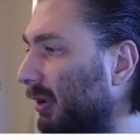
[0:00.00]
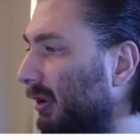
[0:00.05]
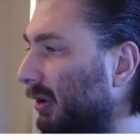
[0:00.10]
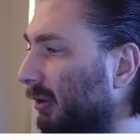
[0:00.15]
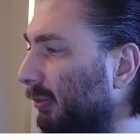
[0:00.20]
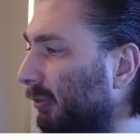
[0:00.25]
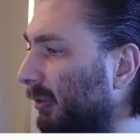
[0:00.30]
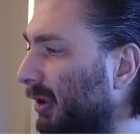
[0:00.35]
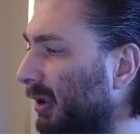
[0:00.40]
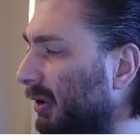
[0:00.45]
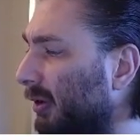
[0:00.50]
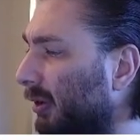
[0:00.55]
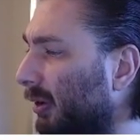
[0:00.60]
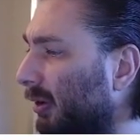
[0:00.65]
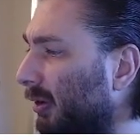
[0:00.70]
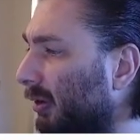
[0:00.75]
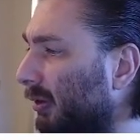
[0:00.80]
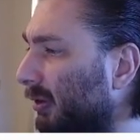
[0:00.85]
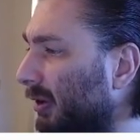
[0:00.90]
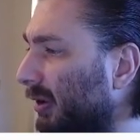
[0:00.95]
we did
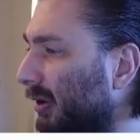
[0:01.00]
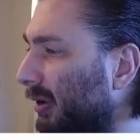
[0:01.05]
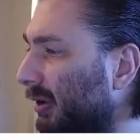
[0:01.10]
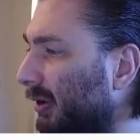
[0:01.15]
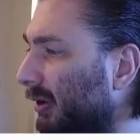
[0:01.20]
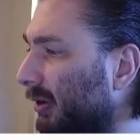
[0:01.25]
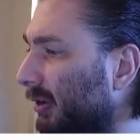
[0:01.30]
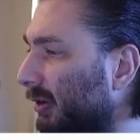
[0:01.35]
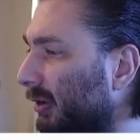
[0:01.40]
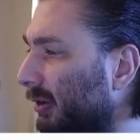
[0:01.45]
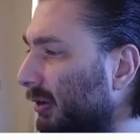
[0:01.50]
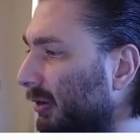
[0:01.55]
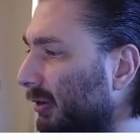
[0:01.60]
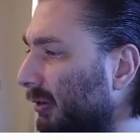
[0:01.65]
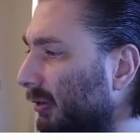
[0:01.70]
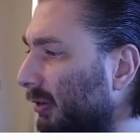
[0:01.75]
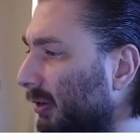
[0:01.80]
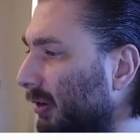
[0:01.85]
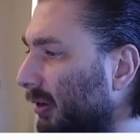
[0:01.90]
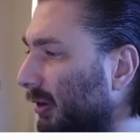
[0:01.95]
call it,
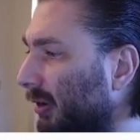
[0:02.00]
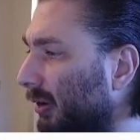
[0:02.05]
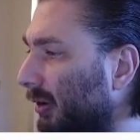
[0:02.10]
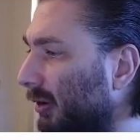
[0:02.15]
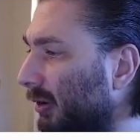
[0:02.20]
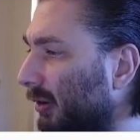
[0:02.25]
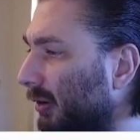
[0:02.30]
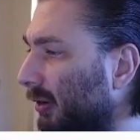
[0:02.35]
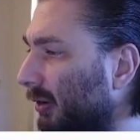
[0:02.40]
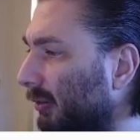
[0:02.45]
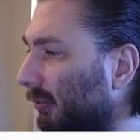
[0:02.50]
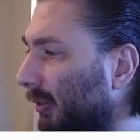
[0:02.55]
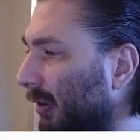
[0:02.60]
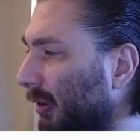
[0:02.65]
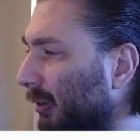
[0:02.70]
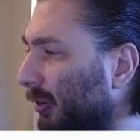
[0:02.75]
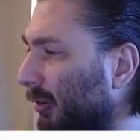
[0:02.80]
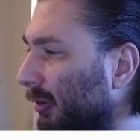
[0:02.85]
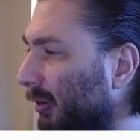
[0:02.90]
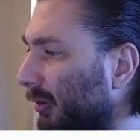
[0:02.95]
I'm going
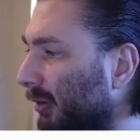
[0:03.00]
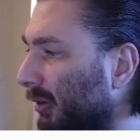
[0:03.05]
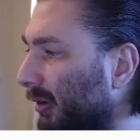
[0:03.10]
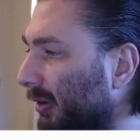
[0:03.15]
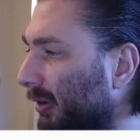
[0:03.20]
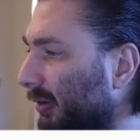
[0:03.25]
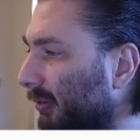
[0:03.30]
to call this,